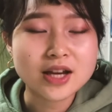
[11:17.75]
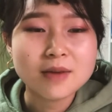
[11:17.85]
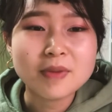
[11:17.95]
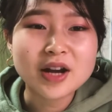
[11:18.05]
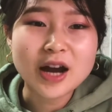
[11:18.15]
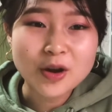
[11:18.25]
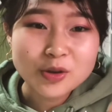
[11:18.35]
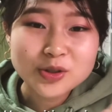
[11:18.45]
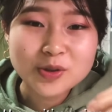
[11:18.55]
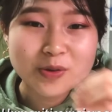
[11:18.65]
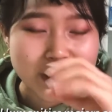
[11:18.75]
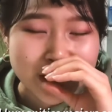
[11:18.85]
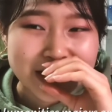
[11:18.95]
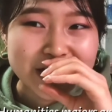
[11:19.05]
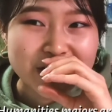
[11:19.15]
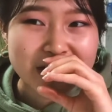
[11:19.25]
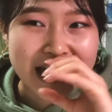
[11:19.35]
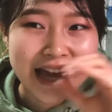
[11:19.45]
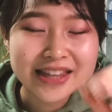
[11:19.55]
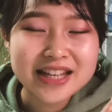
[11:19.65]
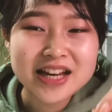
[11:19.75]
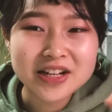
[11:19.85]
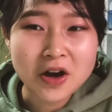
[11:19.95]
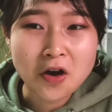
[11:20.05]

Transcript: But I also cannot